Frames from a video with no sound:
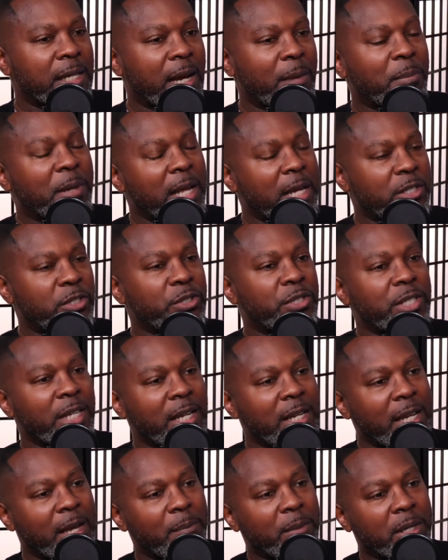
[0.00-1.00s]
I'm glad you
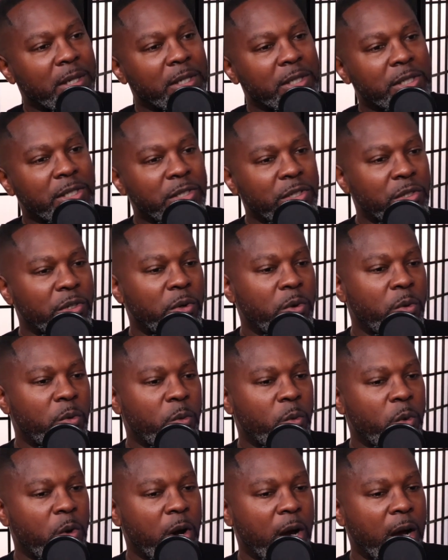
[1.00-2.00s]
said that because you know
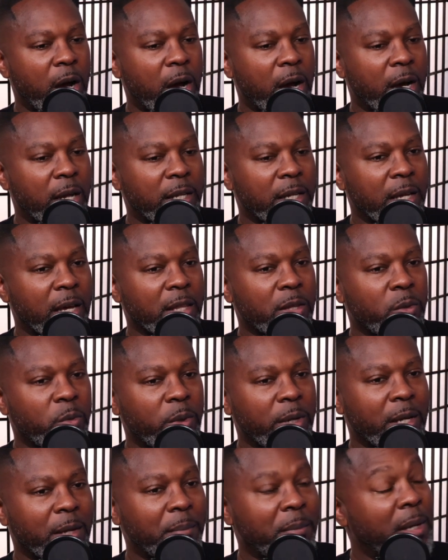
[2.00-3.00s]
another
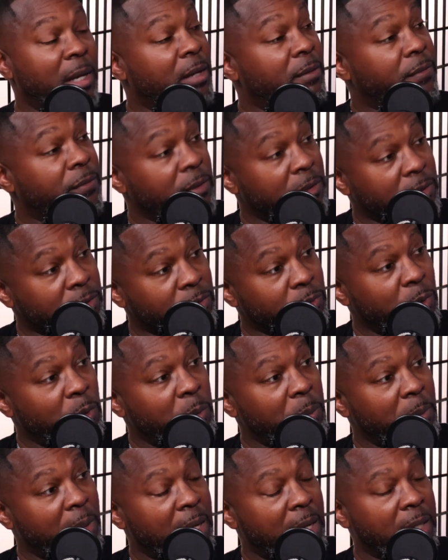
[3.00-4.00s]
way a man feels
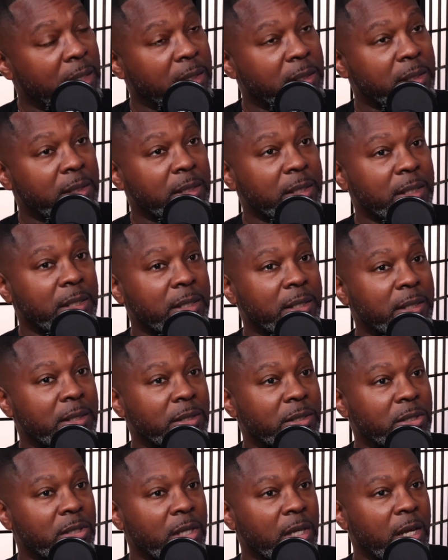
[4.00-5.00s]
romanced
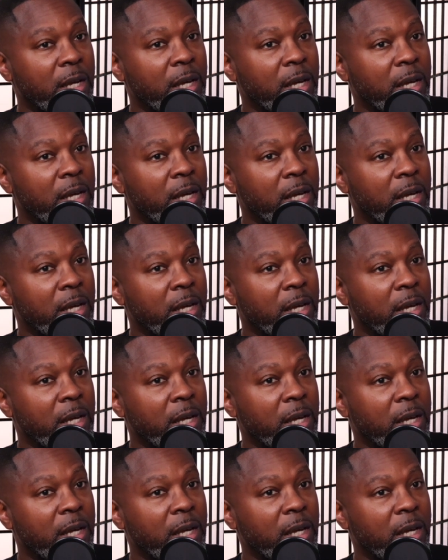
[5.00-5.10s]
is,